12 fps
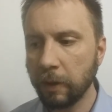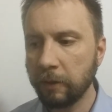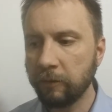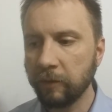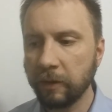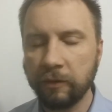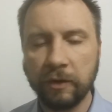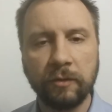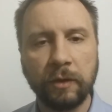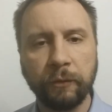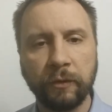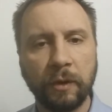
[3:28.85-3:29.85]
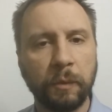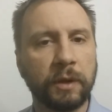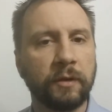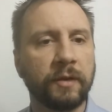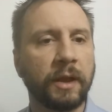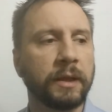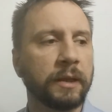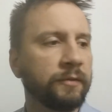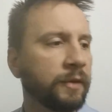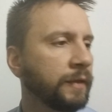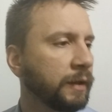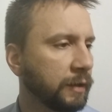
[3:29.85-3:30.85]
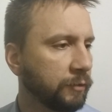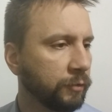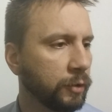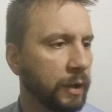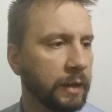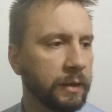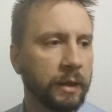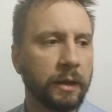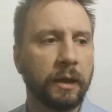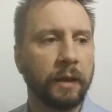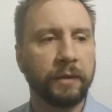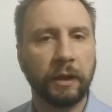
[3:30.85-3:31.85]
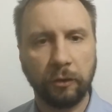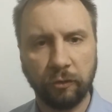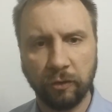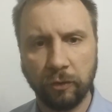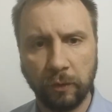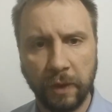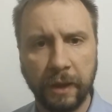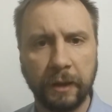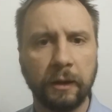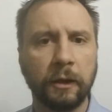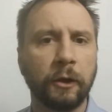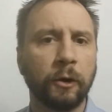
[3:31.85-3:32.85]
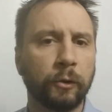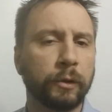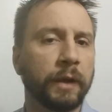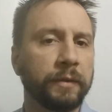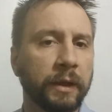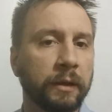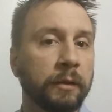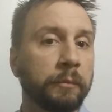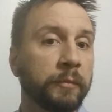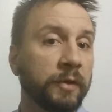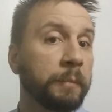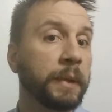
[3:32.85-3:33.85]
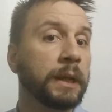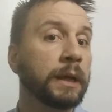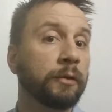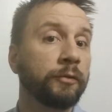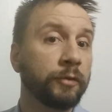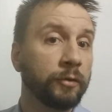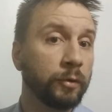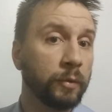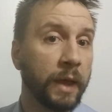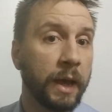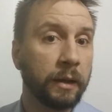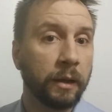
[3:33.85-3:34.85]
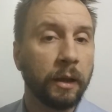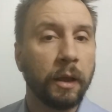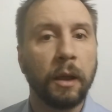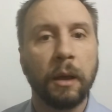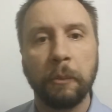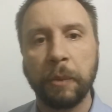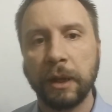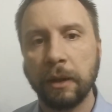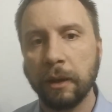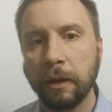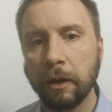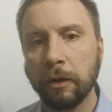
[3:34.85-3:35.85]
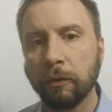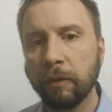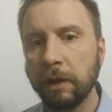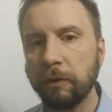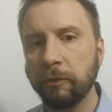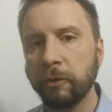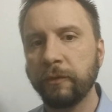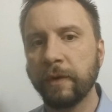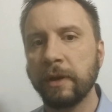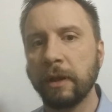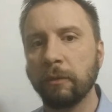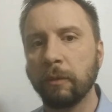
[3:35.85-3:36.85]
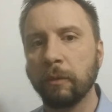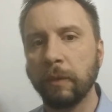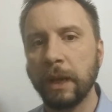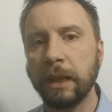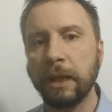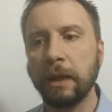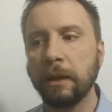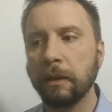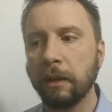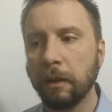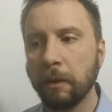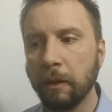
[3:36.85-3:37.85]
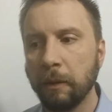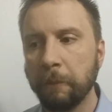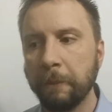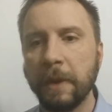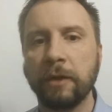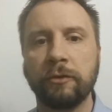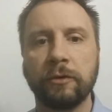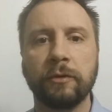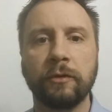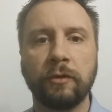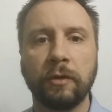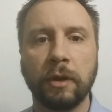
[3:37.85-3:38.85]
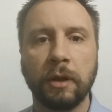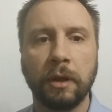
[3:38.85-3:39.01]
it's easy for someone to say, yes, I think that's a good idea, I think you should do that, or I think somebody else should do that. But crowdsource funding really measures